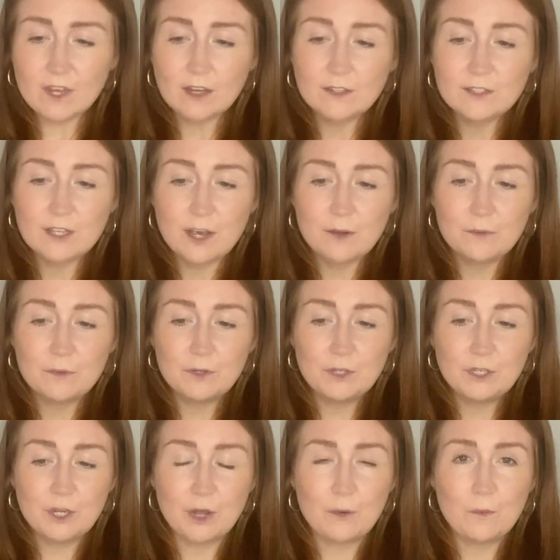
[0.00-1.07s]
So,
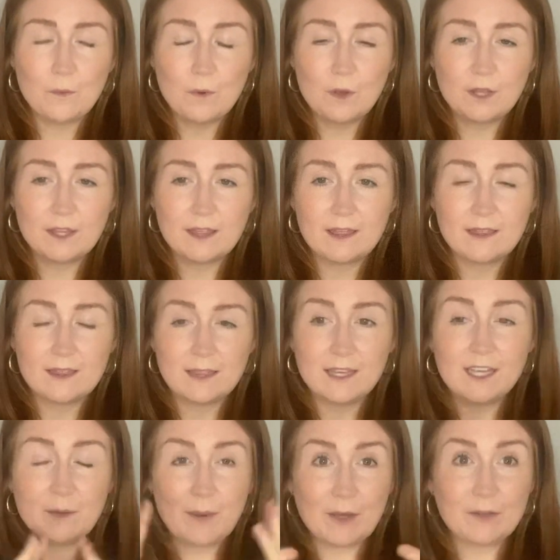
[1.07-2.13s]
you know,
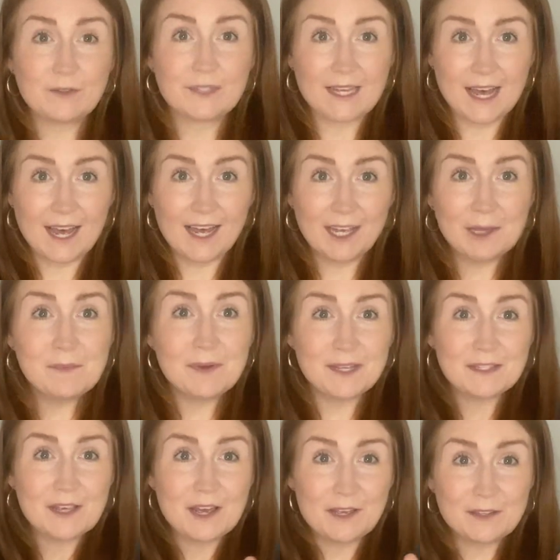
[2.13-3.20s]
think about your time
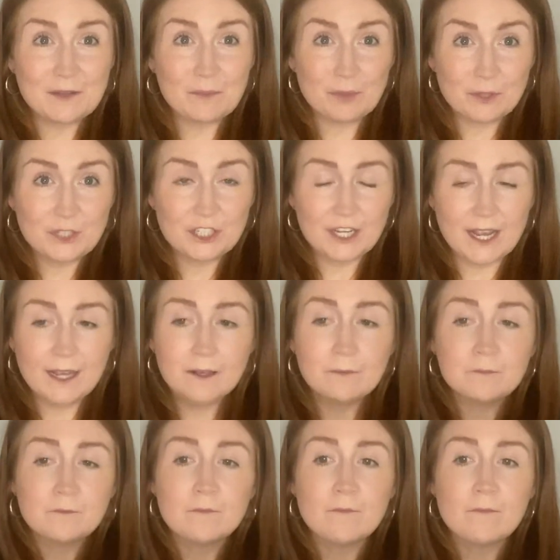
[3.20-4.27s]
as a budget.
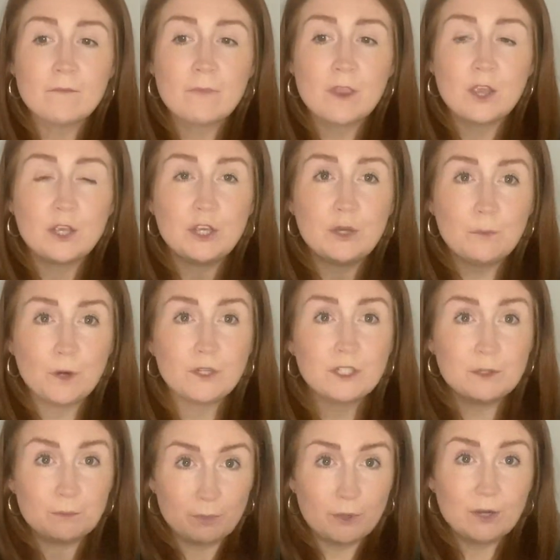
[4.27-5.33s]
You want
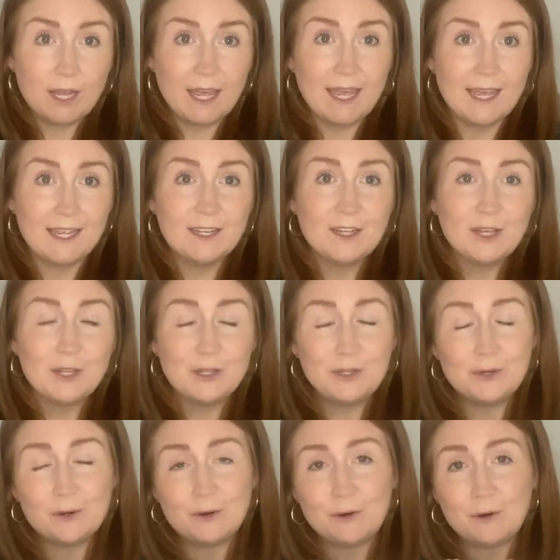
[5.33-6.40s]
to book in
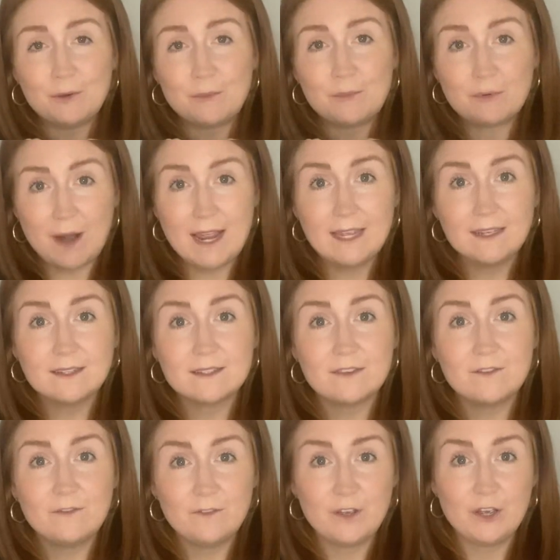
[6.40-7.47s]
your breaks
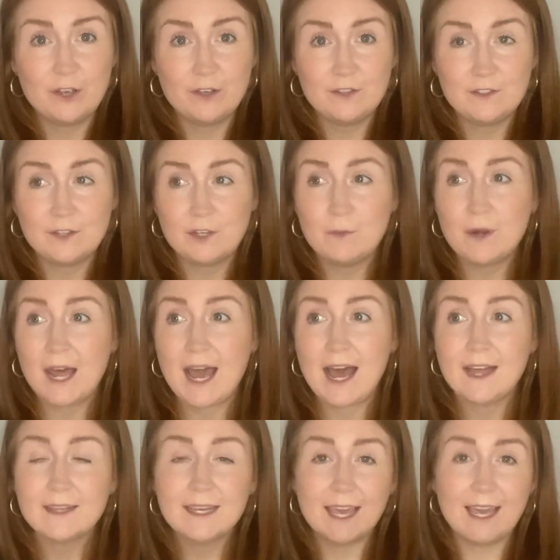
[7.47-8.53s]
first. So you want to
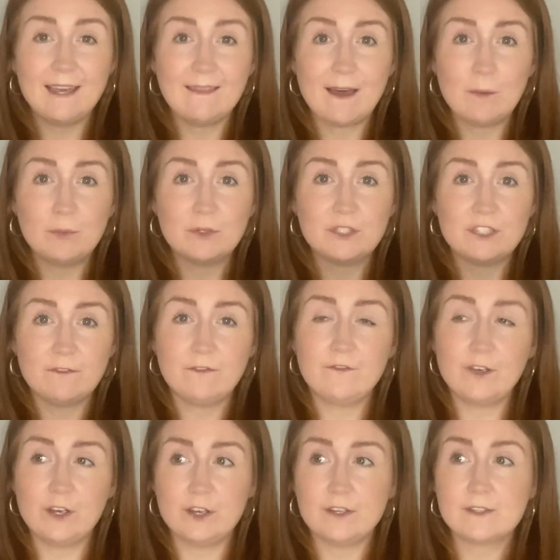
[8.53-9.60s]
allocate that budget
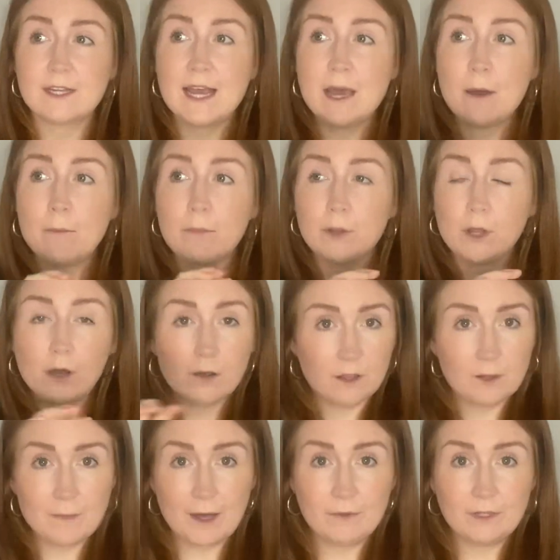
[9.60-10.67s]
first, block
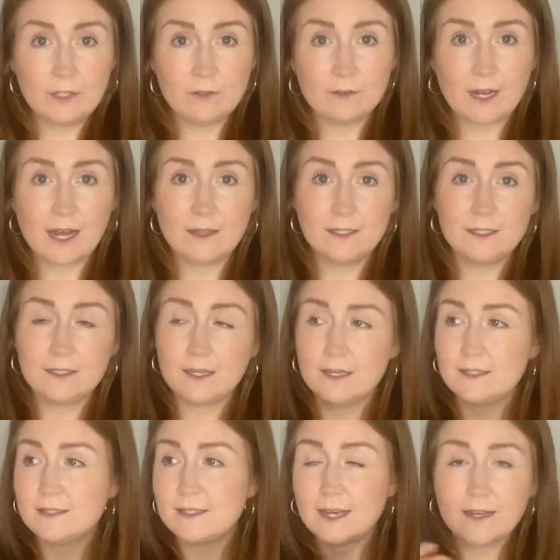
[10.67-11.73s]
them out in your calendar,
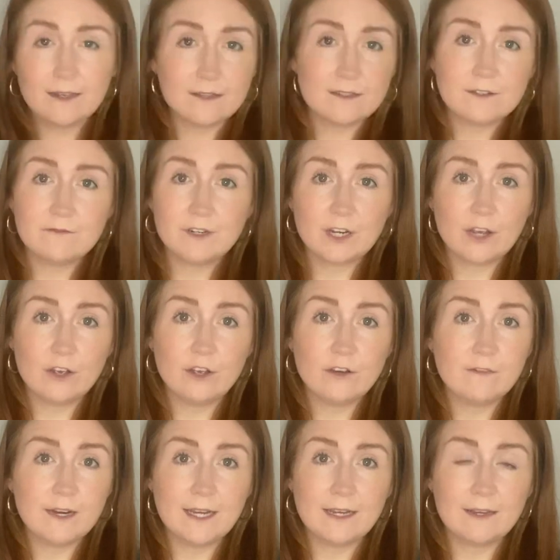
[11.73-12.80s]
set it as a
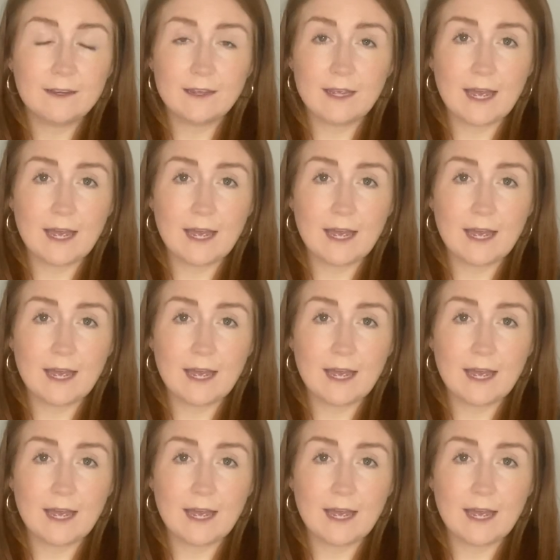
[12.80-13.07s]
recurring